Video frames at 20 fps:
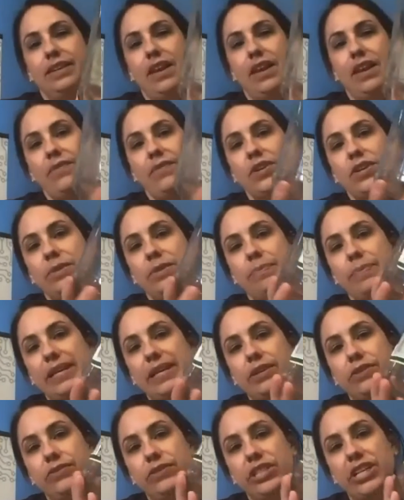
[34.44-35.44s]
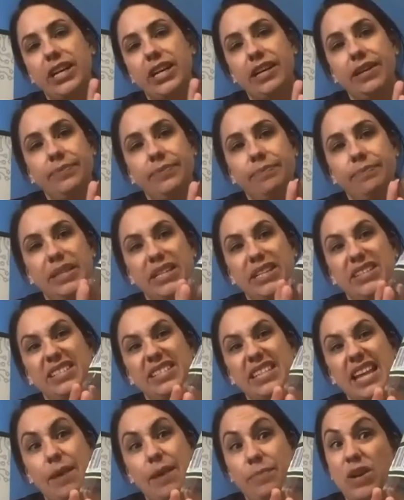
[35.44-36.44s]
I've got a pickle jar
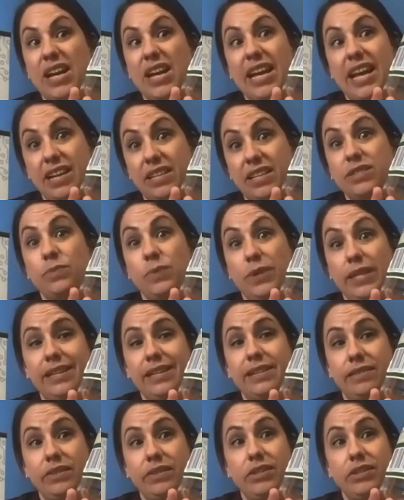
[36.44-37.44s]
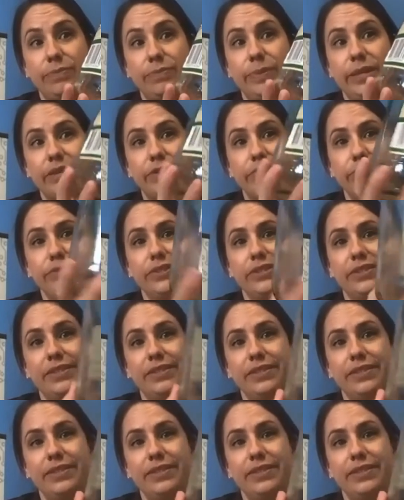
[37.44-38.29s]
because at my house we eat a lot of pickles.